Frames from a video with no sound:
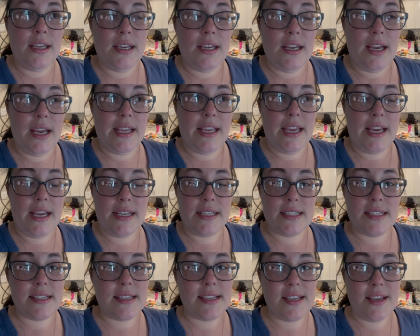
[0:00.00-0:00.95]
I
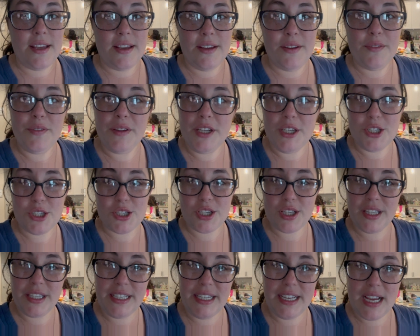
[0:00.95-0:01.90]
guess finish
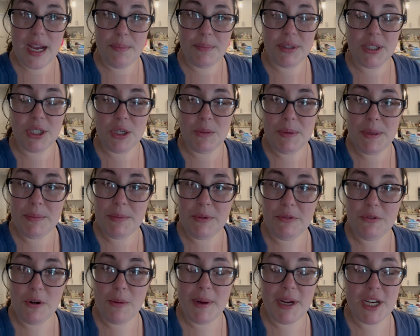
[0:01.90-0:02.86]
cleaning up a little bit
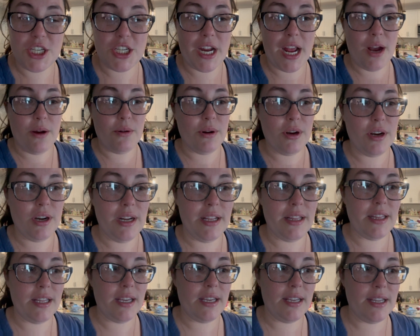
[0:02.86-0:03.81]
before my shower,
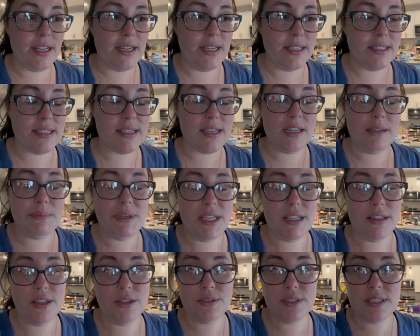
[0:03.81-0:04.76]
and then it's going to be
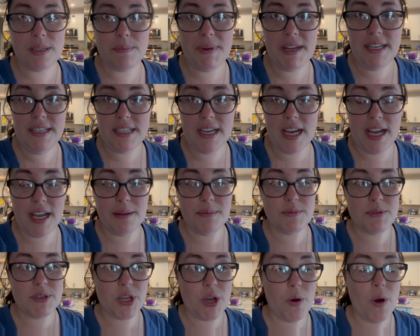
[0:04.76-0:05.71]
close to bedtime.
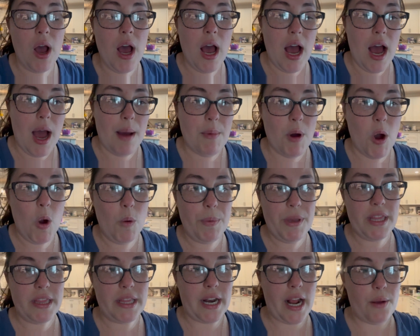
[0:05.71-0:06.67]
So I'm
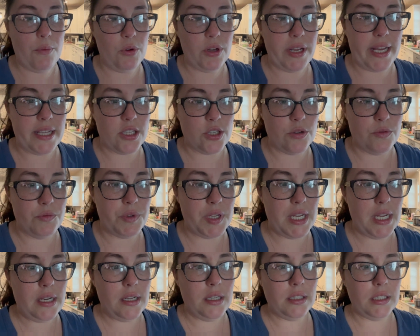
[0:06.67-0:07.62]
hoping that I will get to
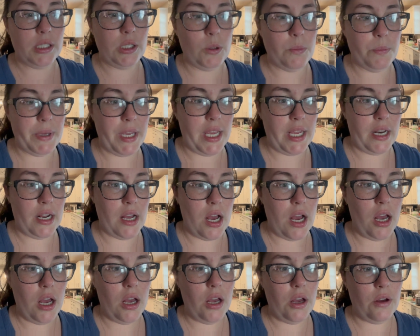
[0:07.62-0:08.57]
read a little bit
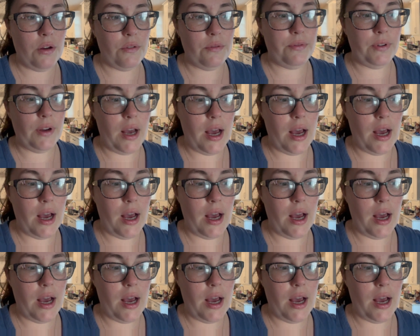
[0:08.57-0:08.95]
of